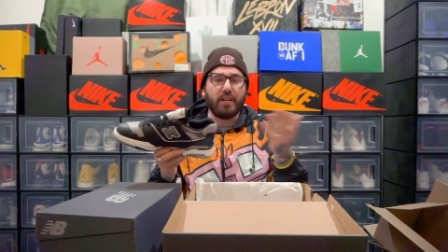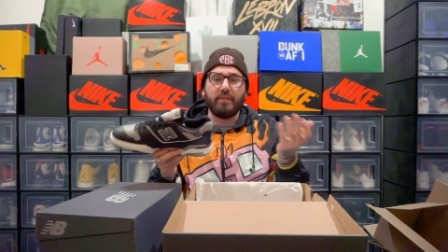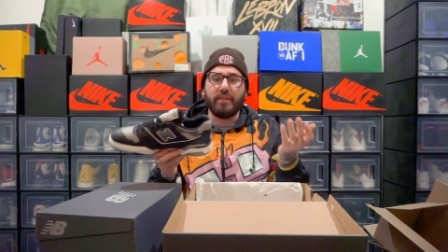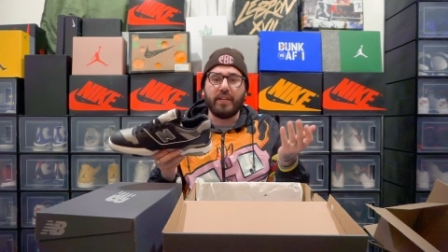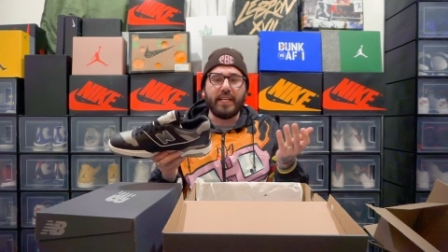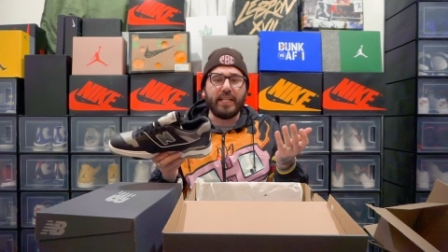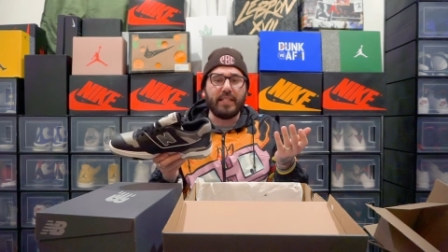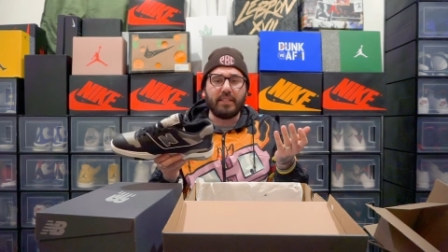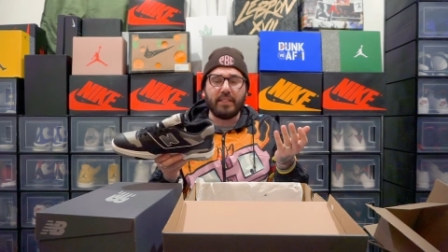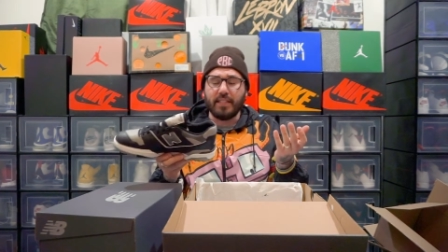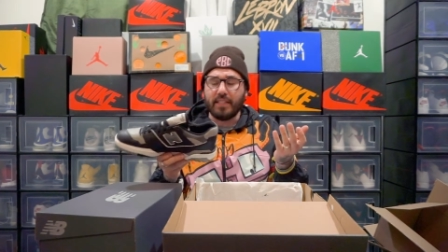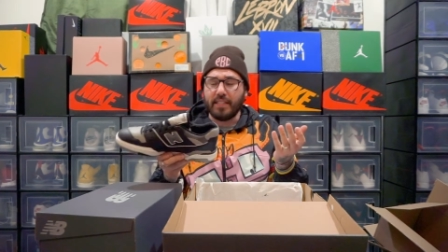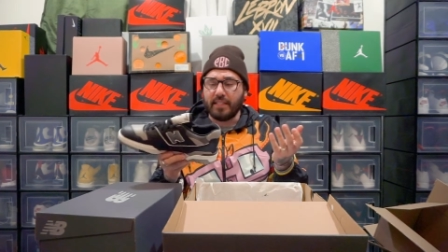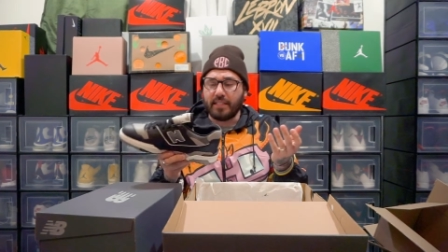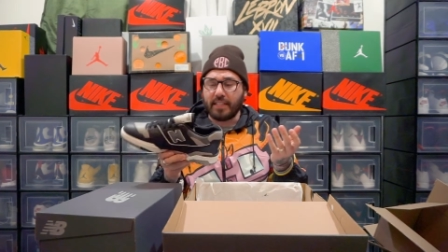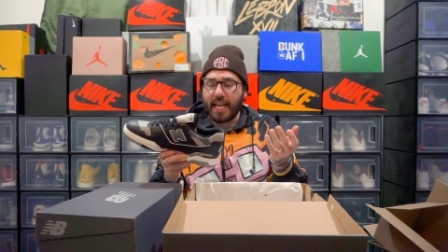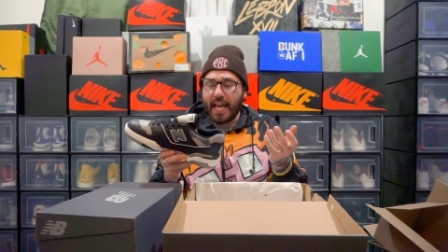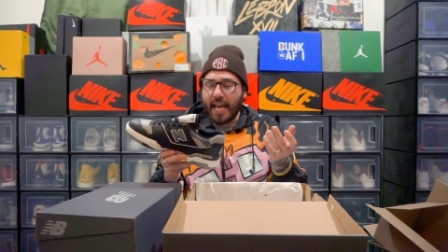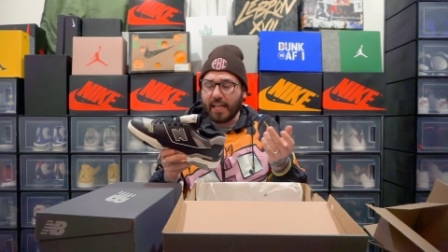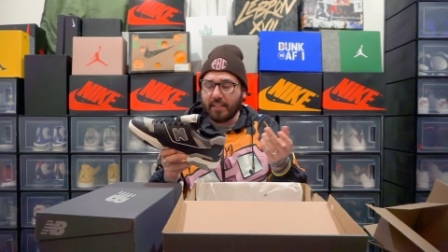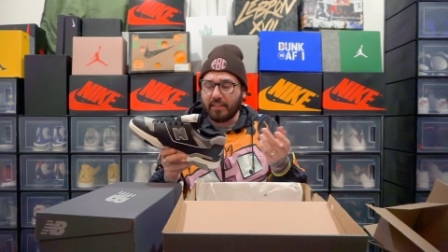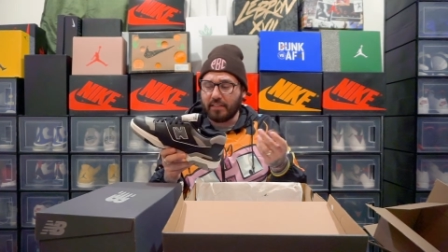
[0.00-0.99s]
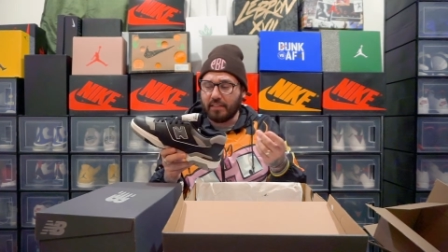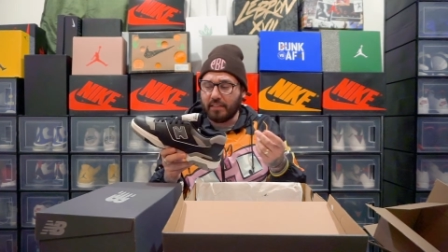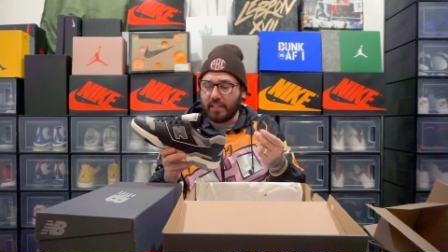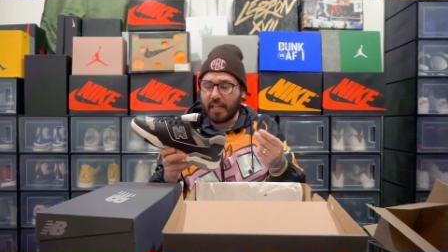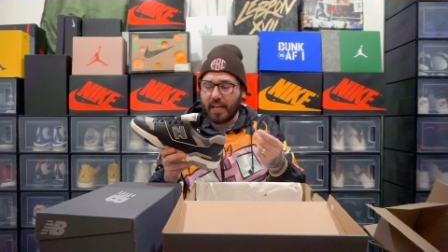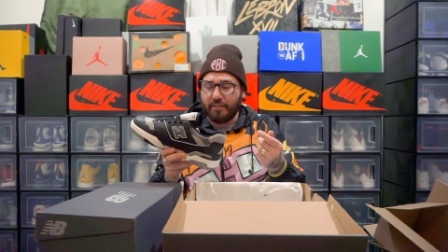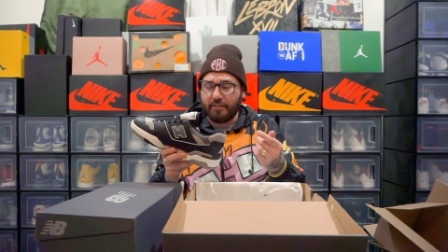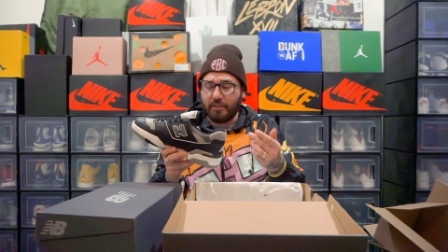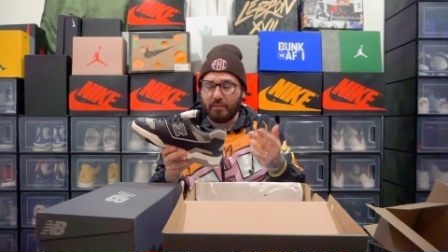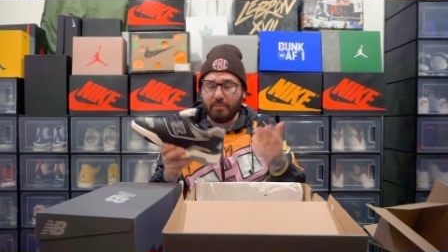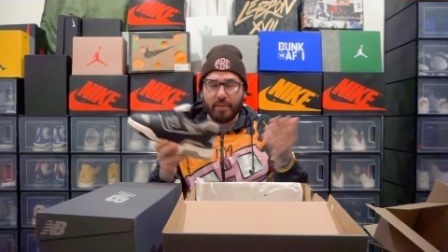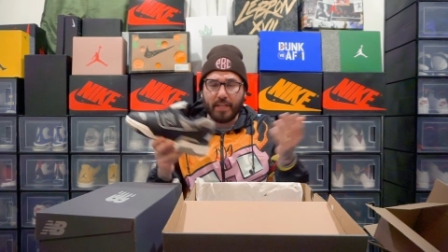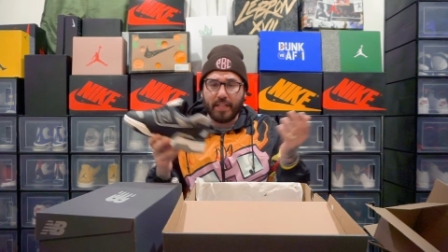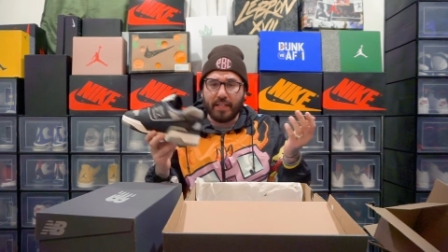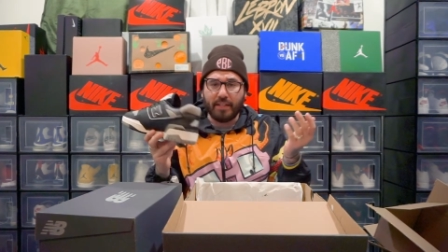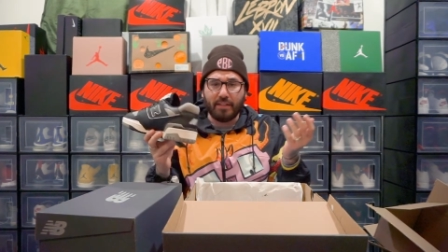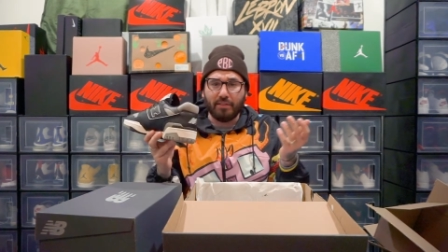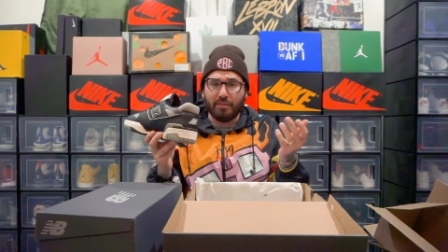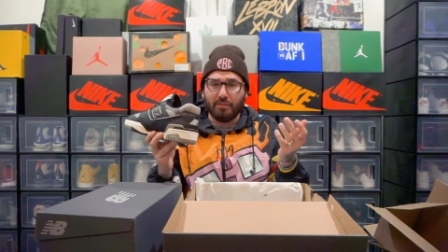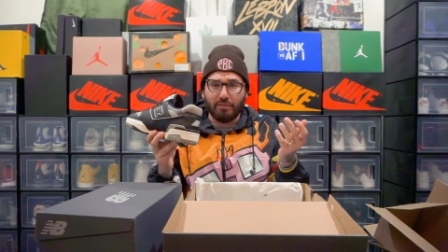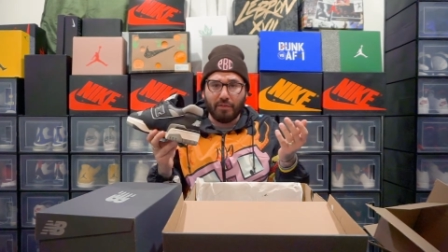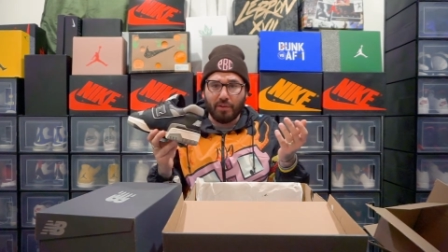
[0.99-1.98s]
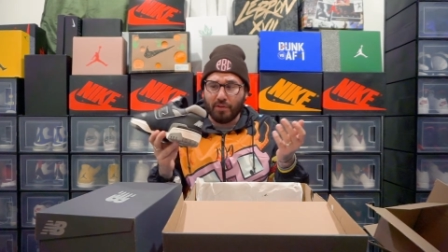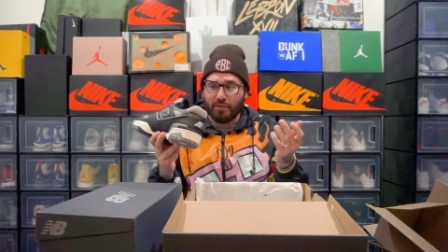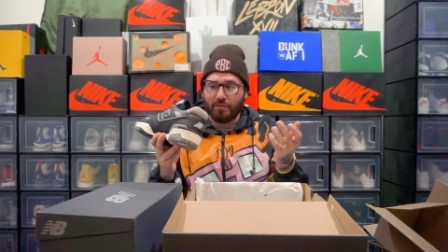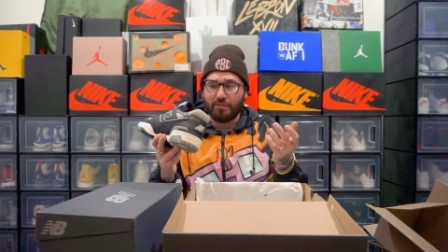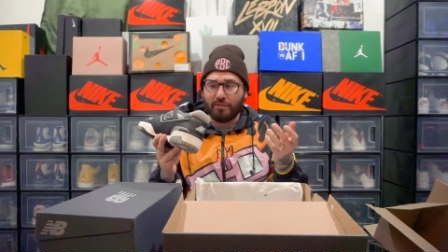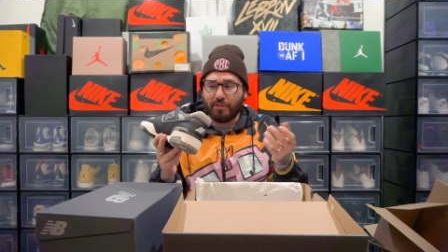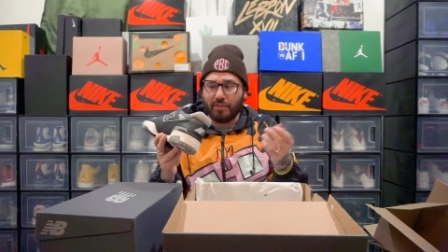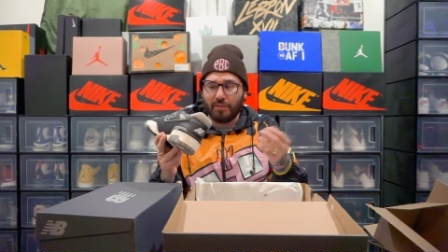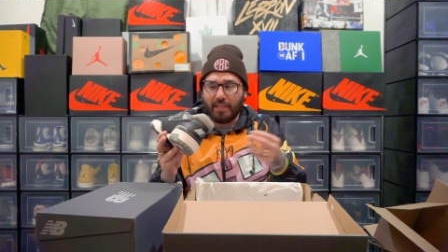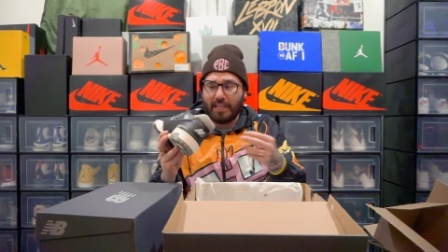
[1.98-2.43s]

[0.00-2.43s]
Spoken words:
releasing these last year after being in the vault for,